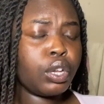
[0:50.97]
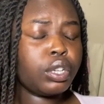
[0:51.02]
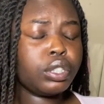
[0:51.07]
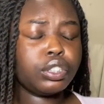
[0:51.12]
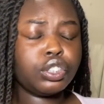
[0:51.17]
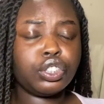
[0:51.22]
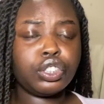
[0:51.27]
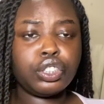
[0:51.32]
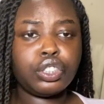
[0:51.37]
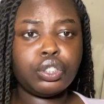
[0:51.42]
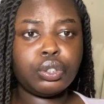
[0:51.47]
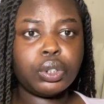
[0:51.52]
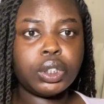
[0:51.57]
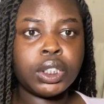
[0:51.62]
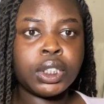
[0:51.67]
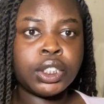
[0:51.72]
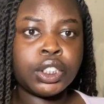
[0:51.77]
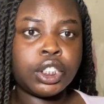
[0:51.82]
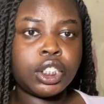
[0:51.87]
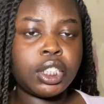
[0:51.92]
just
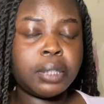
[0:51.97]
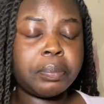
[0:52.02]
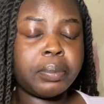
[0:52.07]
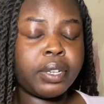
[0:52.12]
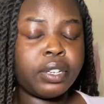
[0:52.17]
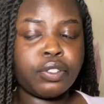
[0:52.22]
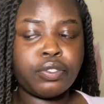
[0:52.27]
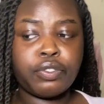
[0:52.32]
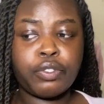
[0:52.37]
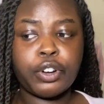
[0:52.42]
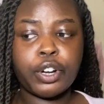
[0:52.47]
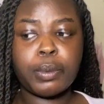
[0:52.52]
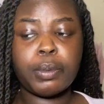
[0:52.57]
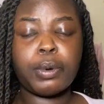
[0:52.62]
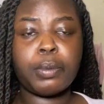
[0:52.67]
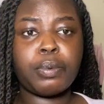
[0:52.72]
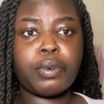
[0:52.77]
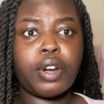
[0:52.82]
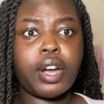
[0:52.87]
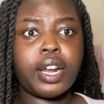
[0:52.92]
using cheap and
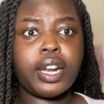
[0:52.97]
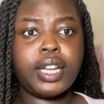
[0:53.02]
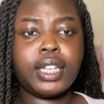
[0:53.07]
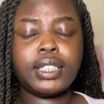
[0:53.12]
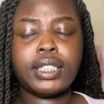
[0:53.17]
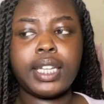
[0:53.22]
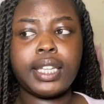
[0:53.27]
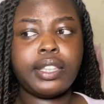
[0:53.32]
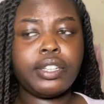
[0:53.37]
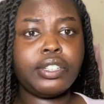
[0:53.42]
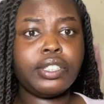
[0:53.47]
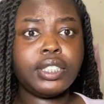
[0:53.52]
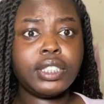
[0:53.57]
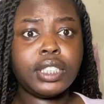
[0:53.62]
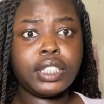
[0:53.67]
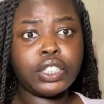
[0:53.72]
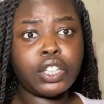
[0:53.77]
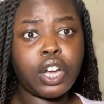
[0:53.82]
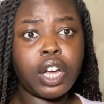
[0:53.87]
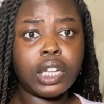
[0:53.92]
affordable products. Like there's
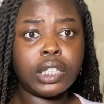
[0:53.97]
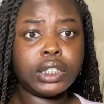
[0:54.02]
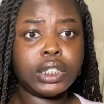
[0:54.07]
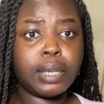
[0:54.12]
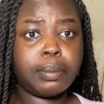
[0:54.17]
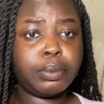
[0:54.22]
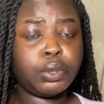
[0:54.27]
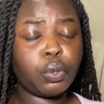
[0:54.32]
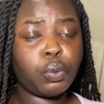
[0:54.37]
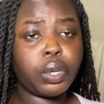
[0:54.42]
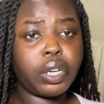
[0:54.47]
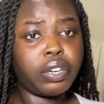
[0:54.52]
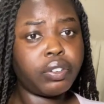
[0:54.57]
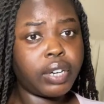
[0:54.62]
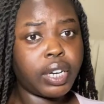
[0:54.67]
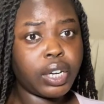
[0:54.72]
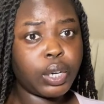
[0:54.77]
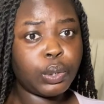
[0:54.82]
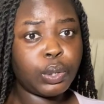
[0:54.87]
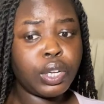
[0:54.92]
this concept going
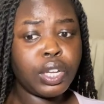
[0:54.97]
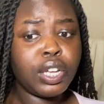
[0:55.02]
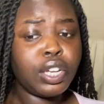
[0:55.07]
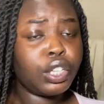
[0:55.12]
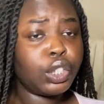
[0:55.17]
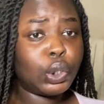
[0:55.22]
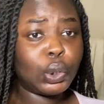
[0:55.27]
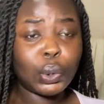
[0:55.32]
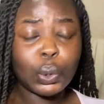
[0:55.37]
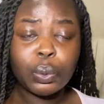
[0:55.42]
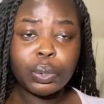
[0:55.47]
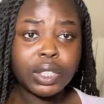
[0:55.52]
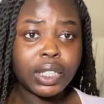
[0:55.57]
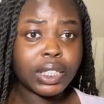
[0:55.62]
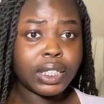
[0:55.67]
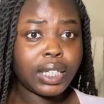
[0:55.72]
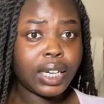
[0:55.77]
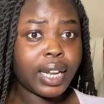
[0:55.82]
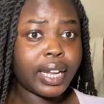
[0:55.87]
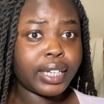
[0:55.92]
around, you don't
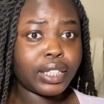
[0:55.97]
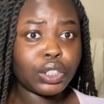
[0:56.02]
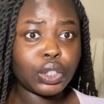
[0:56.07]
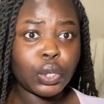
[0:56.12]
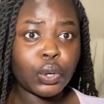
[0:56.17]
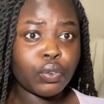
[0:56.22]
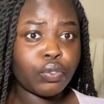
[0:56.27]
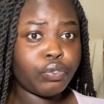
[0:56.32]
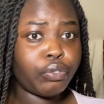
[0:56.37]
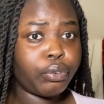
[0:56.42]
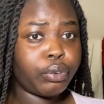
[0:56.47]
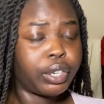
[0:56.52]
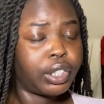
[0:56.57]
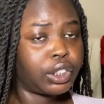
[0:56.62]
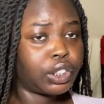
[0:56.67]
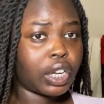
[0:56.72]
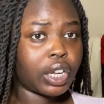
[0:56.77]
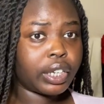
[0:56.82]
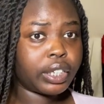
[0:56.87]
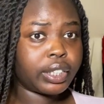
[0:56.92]
need like no
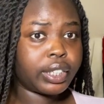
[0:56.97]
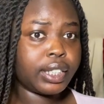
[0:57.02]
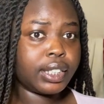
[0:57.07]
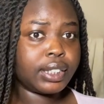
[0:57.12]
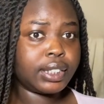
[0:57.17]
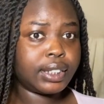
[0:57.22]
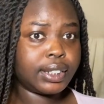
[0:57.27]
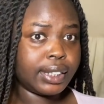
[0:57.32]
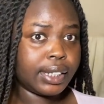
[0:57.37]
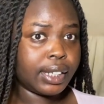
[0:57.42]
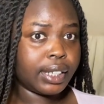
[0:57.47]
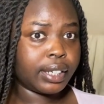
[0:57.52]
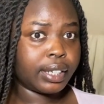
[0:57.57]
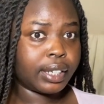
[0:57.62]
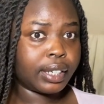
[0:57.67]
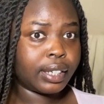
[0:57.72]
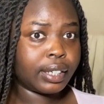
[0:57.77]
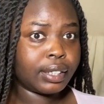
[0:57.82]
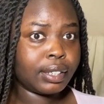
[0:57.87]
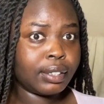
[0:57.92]
$40
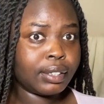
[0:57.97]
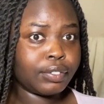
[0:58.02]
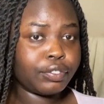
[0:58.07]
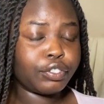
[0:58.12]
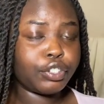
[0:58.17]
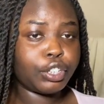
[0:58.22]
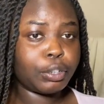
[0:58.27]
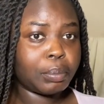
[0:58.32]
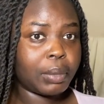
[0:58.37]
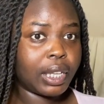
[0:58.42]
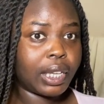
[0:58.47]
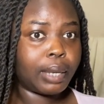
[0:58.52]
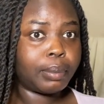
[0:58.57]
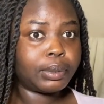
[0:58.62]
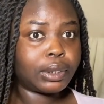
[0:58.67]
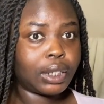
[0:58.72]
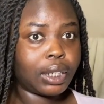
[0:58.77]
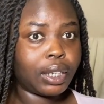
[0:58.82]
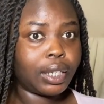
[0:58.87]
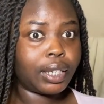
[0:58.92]
concealer for your makeup
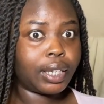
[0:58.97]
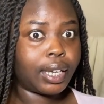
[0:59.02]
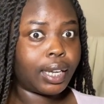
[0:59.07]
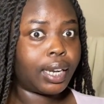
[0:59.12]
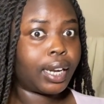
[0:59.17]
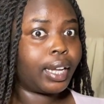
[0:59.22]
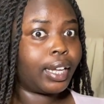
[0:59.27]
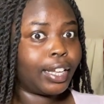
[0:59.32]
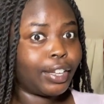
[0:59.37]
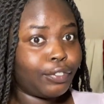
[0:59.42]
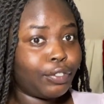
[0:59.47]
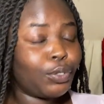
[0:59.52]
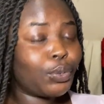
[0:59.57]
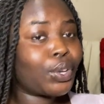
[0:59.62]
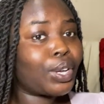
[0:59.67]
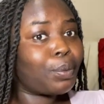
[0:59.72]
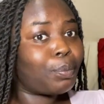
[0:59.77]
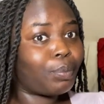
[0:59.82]
to look good. Like if you can